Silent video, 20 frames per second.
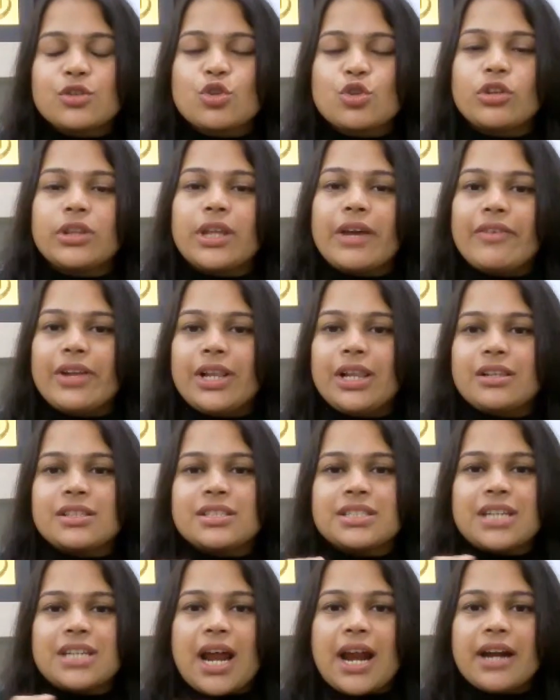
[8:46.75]
so they will
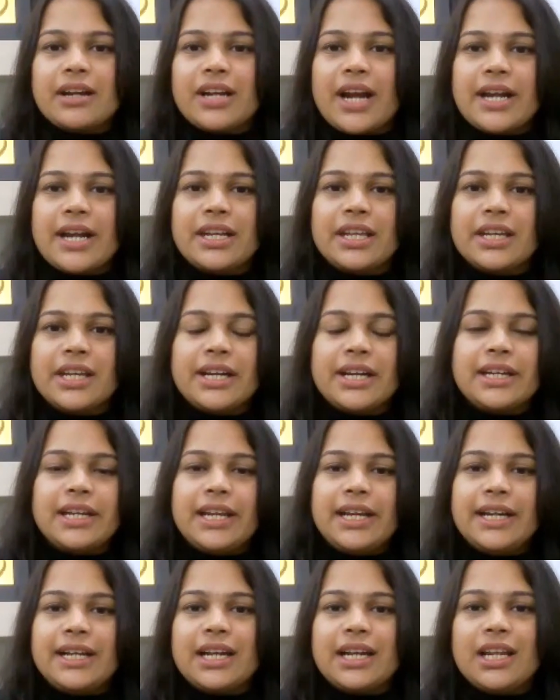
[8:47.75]
start writing it
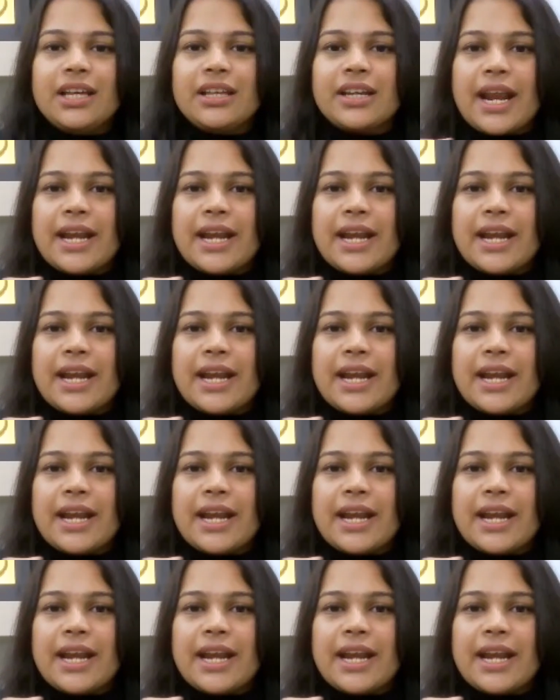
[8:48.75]
neatly,